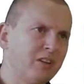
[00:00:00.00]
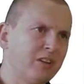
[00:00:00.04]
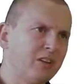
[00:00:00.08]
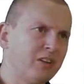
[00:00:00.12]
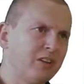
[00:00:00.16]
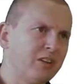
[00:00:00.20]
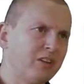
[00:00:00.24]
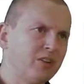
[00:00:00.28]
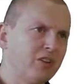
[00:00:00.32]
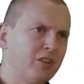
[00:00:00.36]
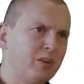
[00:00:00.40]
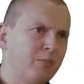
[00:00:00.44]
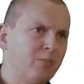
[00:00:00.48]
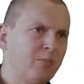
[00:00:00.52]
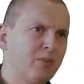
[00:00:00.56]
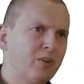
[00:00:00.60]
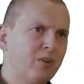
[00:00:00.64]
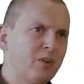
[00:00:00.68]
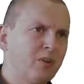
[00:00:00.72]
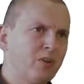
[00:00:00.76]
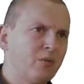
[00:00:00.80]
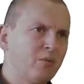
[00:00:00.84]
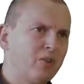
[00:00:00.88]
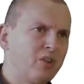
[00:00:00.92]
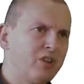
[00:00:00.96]
chip
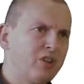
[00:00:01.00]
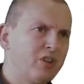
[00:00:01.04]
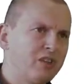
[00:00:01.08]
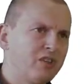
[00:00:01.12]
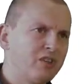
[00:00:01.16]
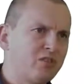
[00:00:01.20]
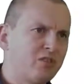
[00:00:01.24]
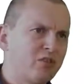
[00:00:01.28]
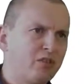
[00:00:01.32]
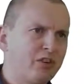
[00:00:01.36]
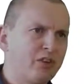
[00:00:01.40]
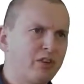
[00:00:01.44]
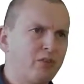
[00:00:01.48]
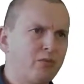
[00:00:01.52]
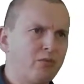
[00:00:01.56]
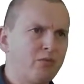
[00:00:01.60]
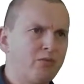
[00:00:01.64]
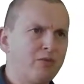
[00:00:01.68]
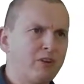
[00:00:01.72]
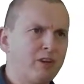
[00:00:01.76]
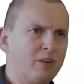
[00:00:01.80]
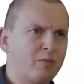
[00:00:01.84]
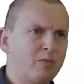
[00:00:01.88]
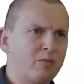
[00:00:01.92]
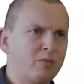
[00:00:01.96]
which has 32
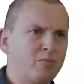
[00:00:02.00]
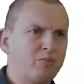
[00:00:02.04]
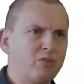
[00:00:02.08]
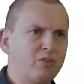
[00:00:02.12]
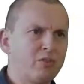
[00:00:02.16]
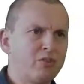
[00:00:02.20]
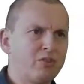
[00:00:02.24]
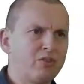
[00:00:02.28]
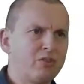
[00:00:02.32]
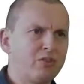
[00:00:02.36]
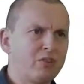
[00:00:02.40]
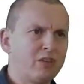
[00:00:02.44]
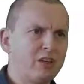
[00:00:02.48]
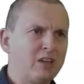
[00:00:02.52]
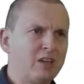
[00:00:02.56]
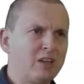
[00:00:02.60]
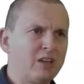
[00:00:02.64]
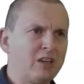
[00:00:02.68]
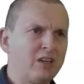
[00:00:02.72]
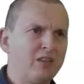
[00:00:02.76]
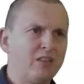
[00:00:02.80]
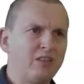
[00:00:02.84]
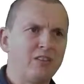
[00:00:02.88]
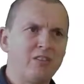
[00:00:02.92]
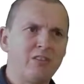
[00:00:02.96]
fiber ports
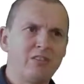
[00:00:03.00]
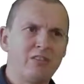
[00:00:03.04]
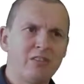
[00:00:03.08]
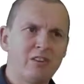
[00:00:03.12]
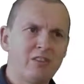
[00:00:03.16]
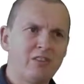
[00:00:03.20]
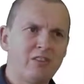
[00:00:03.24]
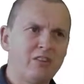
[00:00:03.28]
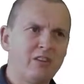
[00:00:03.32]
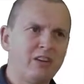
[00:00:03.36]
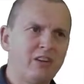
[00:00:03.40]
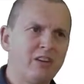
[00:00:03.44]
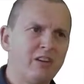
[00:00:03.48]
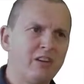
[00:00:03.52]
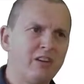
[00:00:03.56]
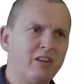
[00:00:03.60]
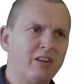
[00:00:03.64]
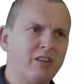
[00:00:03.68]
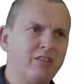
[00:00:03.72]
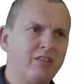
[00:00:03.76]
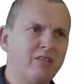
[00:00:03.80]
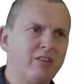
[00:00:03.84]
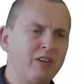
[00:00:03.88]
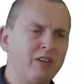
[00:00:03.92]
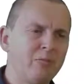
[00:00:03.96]
and 16
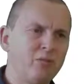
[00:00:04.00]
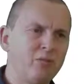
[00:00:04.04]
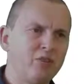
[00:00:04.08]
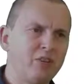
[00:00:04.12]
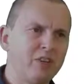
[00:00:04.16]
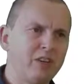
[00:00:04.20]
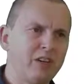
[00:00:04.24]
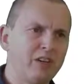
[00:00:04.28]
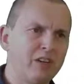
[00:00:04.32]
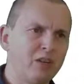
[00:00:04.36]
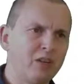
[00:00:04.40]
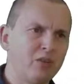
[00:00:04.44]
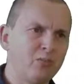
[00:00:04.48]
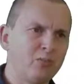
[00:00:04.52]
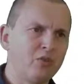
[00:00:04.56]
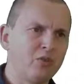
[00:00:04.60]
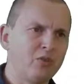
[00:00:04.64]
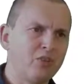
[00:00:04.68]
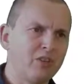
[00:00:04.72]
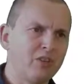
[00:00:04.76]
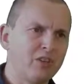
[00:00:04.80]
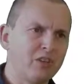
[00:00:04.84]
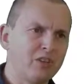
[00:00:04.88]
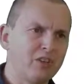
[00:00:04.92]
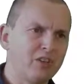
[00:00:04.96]
RF input and output
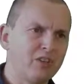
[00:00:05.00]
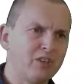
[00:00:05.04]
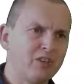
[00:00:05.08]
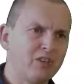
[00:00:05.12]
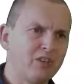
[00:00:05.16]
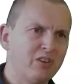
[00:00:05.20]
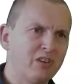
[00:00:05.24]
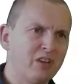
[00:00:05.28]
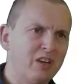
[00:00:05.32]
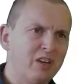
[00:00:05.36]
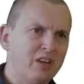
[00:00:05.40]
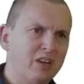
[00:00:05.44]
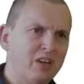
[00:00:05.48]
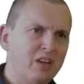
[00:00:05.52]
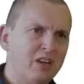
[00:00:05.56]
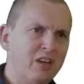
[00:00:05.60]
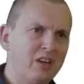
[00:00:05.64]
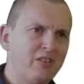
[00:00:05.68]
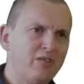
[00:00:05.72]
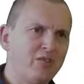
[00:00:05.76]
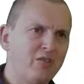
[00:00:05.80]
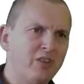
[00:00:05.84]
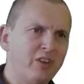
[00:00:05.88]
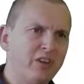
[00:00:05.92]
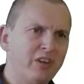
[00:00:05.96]
connections.
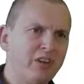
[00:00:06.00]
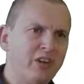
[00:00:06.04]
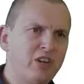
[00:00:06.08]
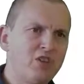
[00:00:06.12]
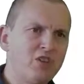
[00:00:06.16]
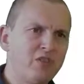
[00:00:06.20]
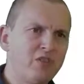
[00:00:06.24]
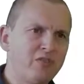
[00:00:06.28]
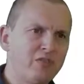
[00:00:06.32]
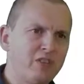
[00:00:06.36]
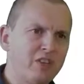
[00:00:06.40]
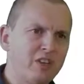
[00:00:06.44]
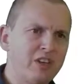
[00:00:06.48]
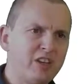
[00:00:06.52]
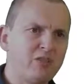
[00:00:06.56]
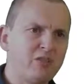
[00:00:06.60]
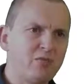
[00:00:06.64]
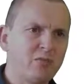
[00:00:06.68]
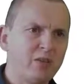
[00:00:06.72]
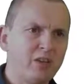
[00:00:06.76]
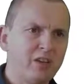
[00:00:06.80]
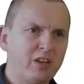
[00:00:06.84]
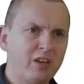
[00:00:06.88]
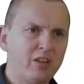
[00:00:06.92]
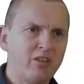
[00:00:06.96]
And for each of these,
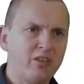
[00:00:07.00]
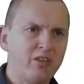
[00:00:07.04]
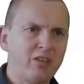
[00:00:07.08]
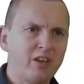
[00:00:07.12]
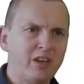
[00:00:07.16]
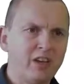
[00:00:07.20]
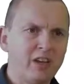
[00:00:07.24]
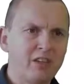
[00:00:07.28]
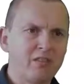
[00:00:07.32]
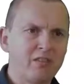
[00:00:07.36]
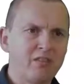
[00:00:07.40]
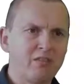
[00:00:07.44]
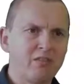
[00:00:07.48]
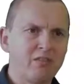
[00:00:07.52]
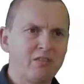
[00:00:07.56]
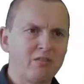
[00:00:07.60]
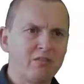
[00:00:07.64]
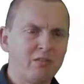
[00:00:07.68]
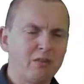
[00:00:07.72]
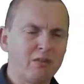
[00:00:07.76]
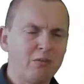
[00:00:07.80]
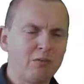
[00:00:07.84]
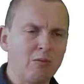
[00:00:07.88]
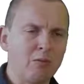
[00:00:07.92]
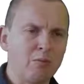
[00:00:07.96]
we calculate,
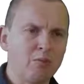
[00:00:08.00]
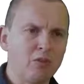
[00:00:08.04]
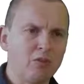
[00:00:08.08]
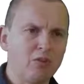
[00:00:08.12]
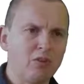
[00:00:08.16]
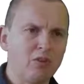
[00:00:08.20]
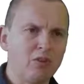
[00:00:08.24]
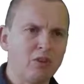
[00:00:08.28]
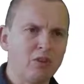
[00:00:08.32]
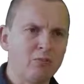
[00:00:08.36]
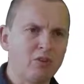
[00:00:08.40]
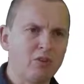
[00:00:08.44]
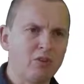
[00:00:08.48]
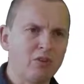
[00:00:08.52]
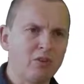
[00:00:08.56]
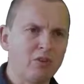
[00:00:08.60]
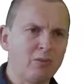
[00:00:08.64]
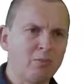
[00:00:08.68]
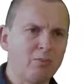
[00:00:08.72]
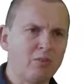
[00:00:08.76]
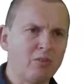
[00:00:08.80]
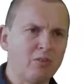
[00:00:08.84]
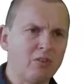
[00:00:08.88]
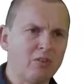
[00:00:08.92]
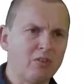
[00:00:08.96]
we put a number on
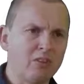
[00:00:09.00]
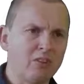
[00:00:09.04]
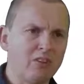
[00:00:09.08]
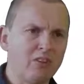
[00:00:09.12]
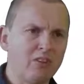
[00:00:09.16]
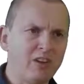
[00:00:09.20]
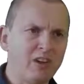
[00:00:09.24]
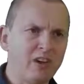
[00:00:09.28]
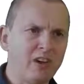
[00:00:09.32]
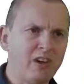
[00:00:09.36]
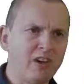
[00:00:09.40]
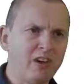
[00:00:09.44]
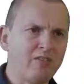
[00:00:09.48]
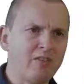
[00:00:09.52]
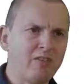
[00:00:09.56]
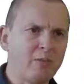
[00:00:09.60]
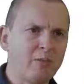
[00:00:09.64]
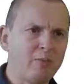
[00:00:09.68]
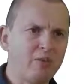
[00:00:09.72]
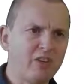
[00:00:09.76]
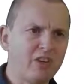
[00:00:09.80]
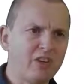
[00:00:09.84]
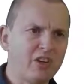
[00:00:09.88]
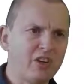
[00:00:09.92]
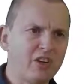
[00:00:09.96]
the design,
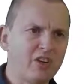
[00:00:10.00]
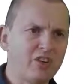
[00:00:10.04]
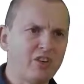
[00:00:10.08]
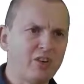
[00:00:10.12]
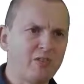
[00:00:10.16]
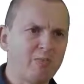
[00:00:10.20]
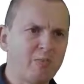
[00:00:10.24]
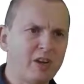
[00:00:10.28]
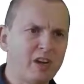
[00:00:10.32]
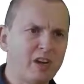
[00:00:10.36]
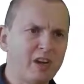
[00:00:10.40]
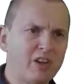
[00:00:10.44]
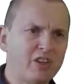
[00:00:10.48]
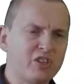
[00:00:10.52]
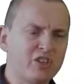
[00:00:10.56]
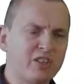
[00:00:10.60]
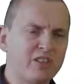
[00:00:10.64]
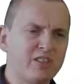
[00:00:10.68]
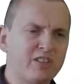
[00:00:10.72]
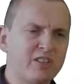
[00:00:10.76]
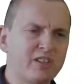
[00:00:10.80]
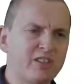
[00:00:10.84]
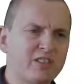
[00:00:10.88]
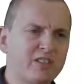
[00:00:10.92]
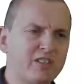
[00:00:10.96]
fabrication, package,
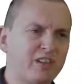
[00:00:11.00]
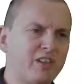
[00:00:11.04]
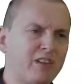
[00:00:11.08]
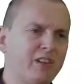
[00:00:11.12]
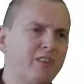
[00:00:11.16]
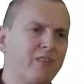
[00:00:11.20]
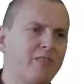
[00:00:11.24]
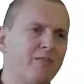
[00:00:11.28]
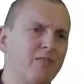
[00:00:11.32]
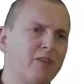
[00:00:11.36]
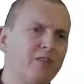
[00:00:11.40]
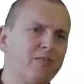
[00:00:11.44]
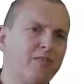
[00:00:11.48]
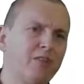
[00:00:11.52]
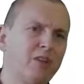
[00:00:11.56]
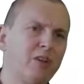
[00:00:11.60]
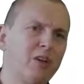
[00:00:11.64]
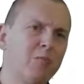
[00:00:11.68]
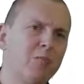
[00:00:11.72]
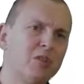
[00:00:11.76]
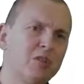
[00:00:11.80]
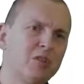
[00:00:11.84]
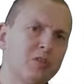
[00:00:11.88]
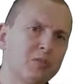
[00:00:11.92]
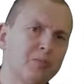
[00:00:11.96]
and testing
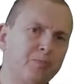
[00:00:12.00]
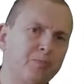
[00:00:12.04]
development.